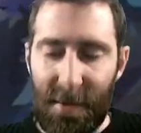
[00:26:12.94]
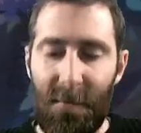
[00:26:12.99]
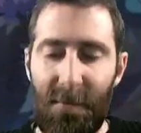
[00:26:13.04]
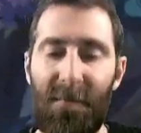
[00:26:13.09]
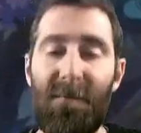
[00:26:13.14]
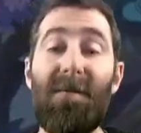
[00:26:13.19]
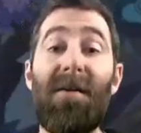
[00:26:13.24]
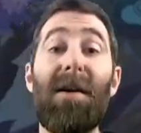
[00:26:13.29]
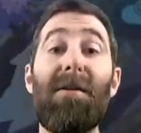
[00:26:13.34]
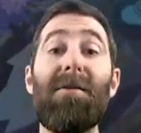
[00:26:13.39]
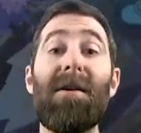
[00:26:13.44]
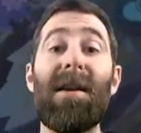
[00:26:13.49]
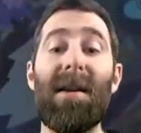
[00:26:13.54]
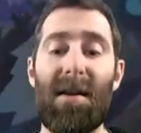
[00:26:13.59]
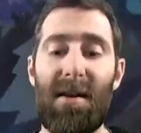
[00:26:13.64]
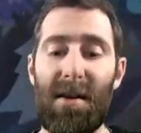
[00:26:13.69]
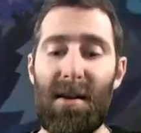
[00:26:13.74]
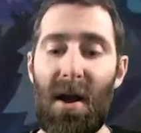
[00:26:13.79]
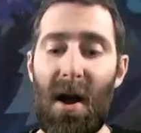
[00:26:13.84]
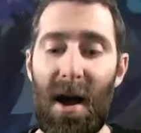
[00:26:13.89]
some
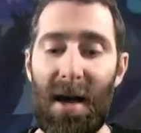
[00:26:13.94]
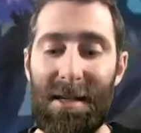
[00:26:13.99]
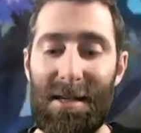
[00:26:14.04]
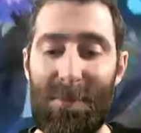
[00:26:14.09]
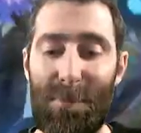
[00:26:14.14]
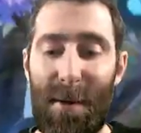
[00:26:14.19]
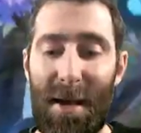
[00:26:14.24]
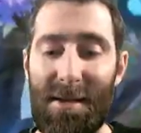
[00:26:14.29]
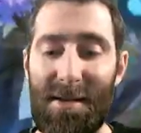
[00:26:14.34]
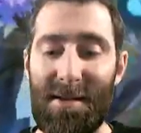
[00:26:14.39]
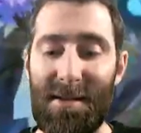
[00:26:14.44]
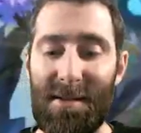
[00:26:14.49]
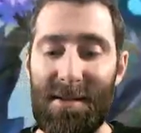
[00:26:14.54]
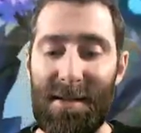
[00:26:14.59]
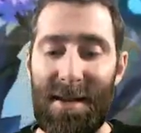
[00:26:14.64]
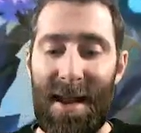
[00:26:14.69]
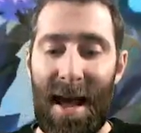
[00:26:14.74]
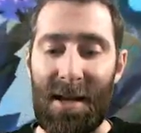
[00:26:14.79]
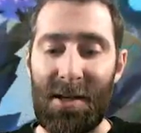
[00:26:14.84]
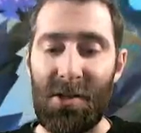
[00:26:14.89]
very nice pieces
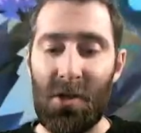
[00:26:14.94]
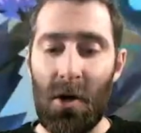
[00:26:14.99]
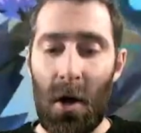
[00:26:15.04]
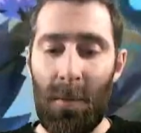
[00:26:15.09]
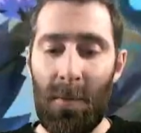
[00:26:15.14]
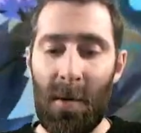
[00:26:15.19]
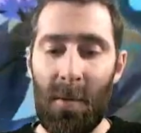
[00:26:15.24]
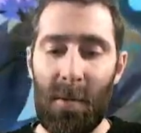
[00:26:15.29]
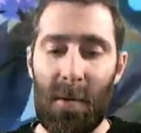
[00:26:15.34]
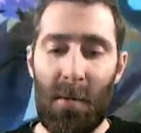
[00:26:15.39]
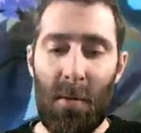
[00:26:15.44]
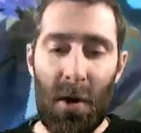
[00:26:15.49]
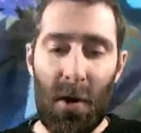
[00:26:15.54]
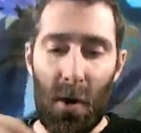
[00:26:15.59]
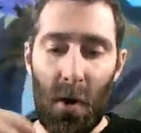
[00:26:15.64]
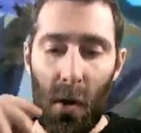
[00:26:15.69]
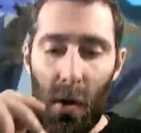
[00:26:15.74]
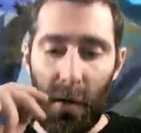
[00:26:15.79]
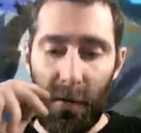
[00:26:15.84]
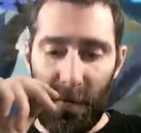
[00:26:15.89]
in that shop, and we
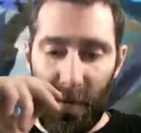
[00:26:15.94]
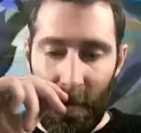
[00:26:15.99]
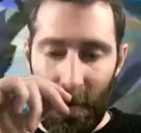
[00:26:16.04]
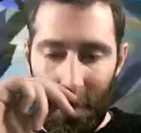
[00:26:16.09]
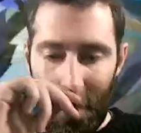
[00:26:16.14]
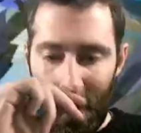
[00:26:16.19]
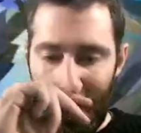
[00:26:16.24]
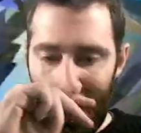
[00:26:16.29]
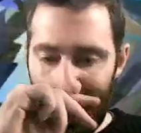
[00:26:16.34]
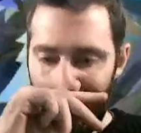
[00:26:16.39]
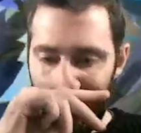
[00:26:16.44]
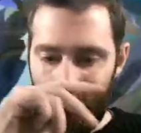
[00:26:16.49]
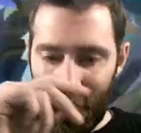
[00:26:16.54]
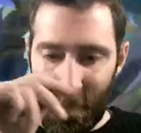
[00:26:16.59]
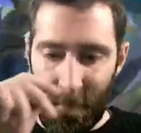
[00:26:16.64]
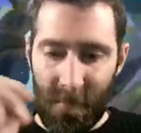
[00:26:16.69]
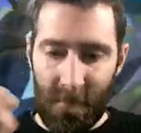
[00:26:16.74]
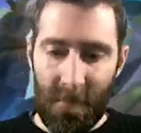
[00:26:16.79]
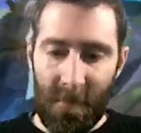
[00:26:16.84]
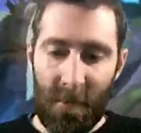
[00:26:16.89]
want all of them.
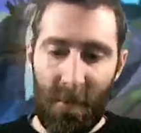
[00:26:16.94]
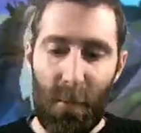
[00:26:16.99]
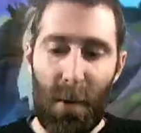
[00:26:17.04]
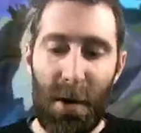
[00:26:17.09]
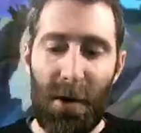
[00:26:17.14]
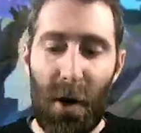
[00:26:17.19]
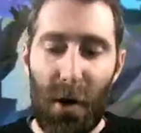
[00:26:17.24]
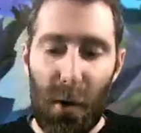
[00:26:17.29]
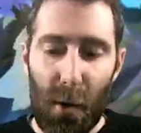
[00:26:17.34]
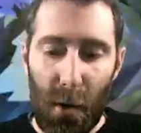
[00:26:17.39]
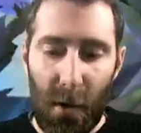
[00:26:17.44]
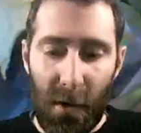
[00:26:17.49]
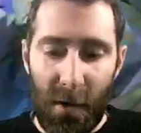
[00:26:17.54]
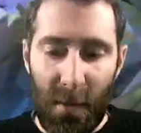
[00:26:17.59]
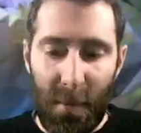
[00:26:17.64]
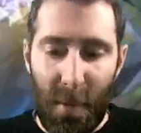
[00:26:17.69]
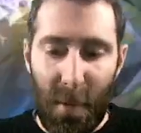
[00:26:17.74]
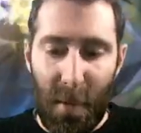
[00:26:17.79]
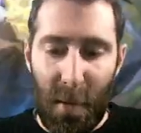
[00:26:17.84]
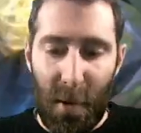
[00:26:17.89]
Well, not all of
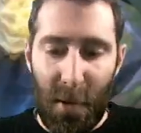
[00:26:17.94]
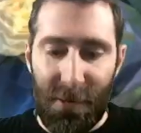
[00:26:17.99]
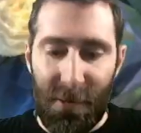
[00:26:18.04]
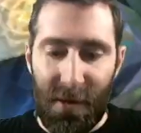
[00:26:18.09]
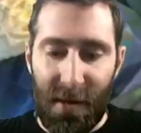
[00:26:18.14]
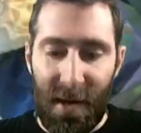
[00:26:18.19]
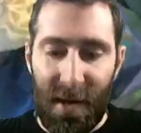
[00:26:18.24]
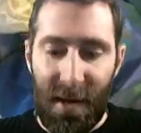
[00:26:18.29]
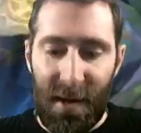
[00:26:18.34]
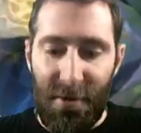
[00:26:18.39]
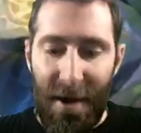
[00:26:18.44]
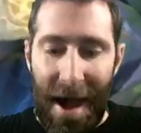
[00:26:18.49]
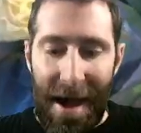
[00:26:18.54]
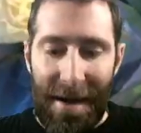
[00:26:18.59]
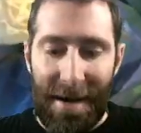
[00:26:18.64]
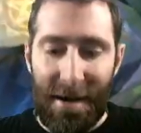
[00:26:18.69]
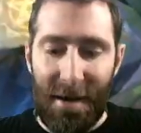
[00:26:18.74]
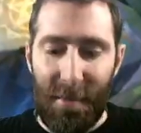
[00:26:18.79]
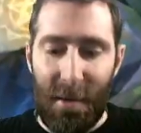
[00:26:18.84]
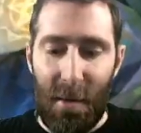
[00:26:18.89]
them, but we want the
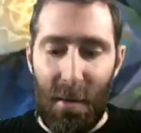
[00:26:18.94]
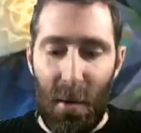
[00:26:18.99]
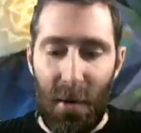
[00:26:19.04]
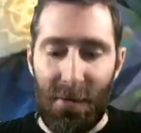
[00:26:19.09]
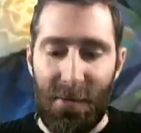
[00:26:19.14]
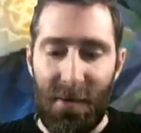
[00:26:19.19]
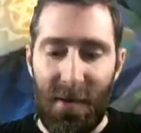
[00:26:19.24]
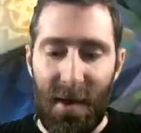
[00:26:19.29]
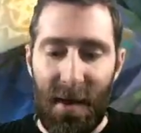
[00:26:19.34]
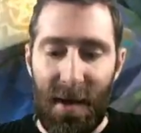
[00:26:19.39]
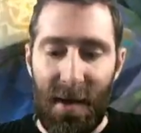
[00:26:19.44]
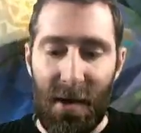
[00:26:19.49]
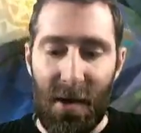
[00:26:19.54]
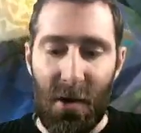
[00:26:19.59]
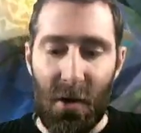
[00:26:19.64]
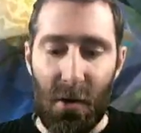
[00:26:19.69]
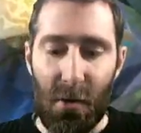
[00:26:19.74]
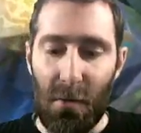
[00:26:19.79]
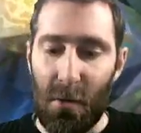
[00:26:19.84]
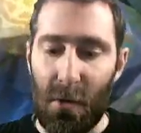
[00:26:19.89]
Kraken and we want the
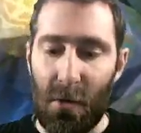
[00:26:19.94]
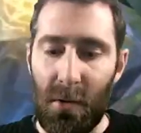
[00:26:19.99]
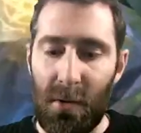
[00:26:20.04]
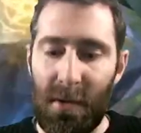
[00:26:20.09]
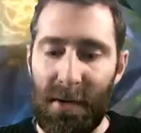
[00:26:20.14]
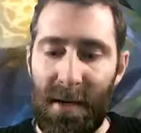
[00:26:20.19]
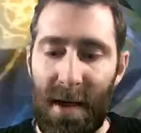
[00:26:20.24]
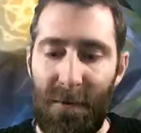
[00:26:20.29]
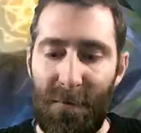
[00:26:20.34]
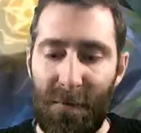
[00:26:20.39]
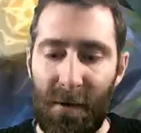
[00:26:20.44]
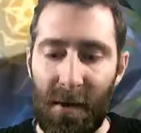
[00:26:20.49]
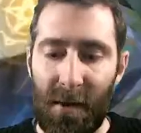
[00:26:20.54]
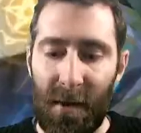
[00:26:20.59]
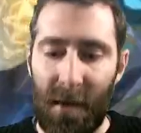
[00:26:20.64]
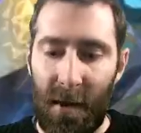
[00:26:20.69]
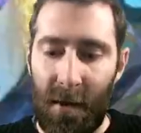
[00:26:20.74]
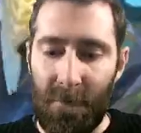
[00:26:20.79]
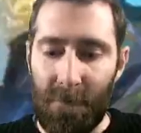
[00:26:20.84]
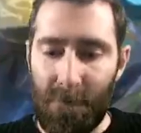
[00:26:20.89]
Guru,
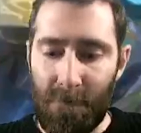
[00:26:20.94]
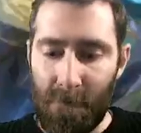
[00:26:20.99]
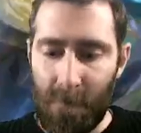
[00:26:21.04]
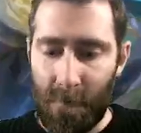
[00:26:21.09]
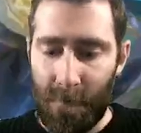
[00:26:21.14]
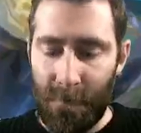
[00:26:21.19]
definitely.